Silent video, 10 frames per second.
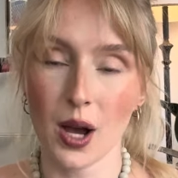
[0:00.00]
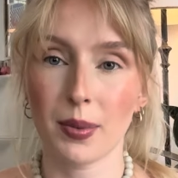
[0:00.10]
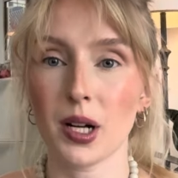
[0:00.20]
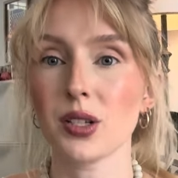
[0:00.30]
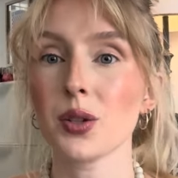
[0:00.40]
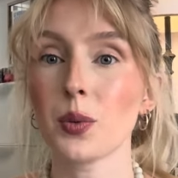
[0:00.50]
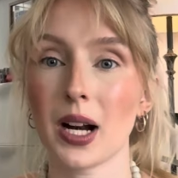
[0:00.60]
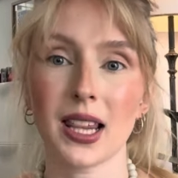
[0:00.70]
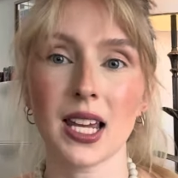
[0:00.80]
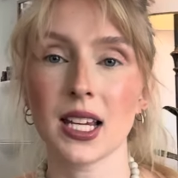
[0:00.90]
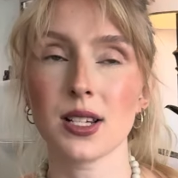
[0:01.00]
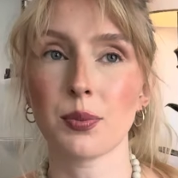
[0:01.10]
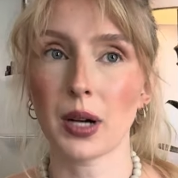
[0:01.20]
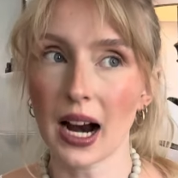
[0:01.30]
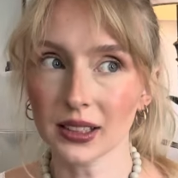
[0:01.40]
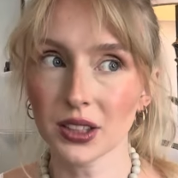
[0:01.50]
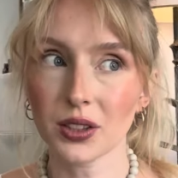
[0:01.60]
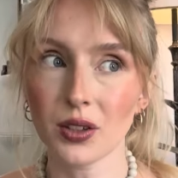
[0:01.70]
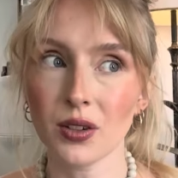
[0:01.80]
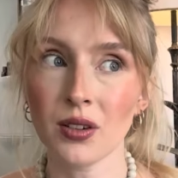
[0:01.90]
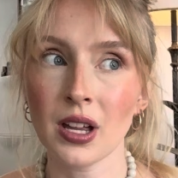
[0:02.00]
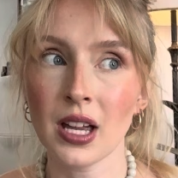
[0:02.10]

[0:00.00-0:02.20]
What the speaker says: but also what I think is practical